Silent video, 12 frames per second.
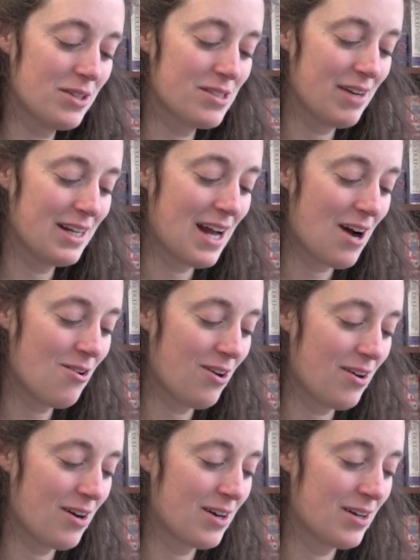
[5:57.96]
books right now
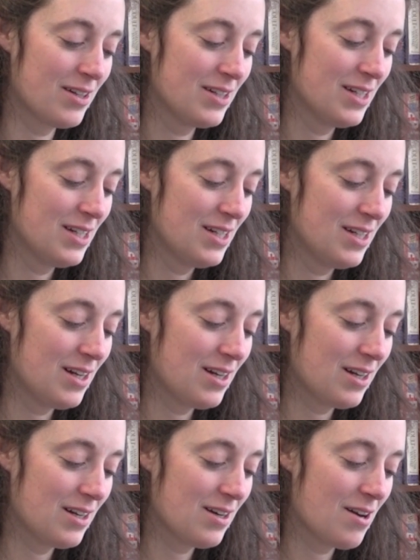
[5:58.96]
are
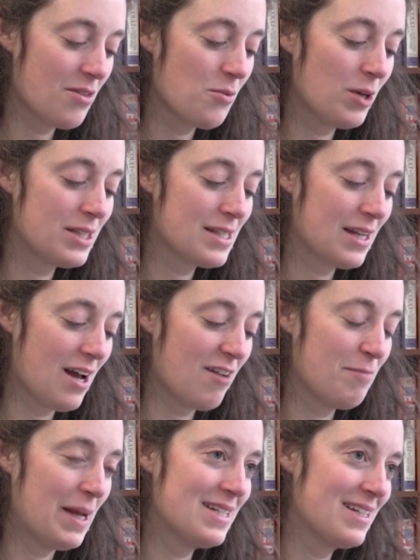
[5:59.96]
the ones that
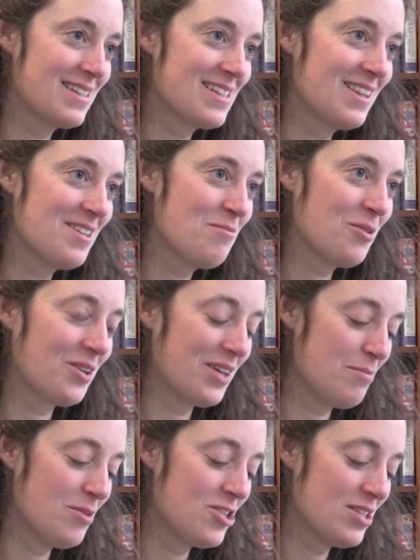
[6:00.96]
have paintings in them or
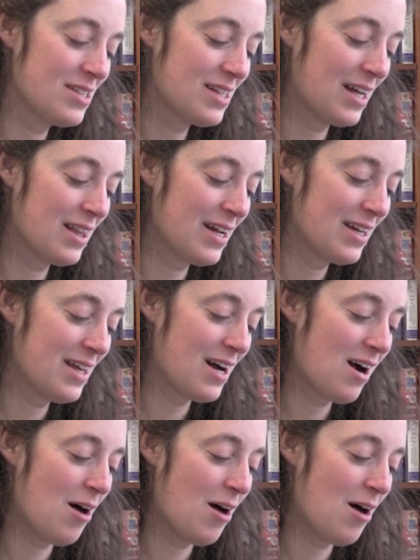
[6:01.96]
images. I like that